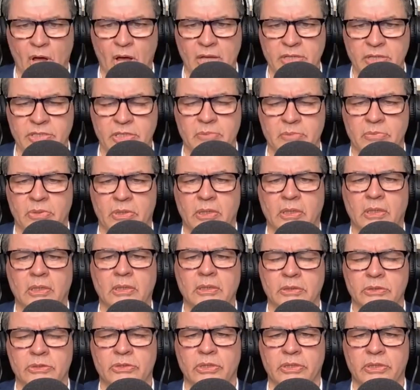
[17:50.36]

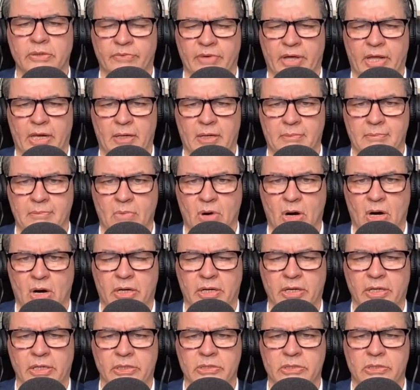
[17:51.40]
possible to develop
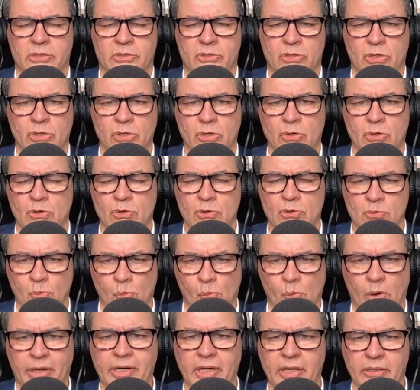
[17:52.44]
markets to use
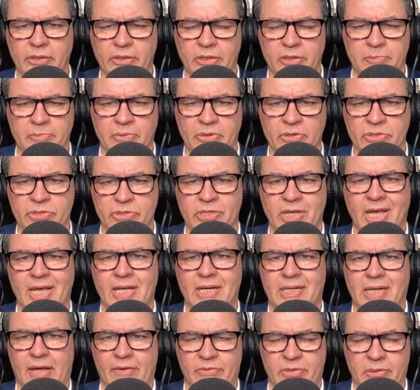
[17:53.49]

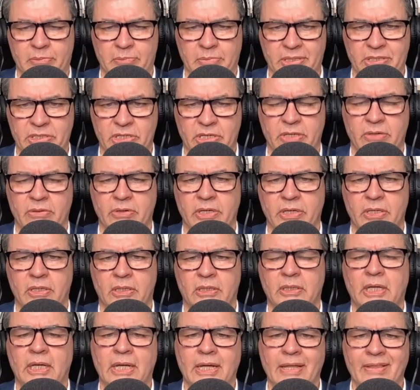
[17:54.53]
100% of the
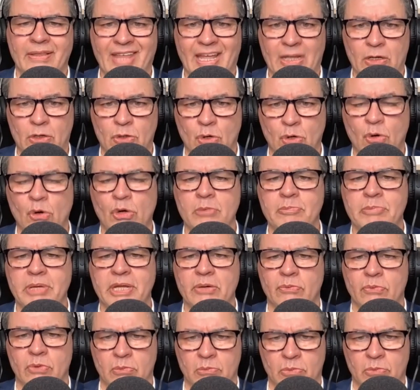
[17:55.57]
material that could be
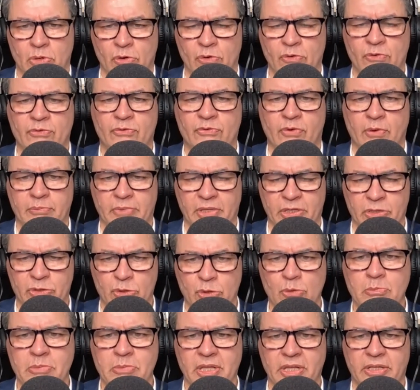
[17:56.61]
removed from the
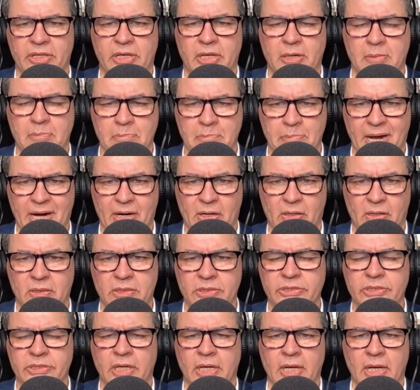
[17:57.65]
2 million
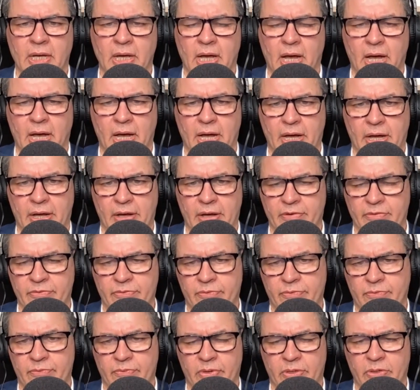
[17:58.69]
barrels of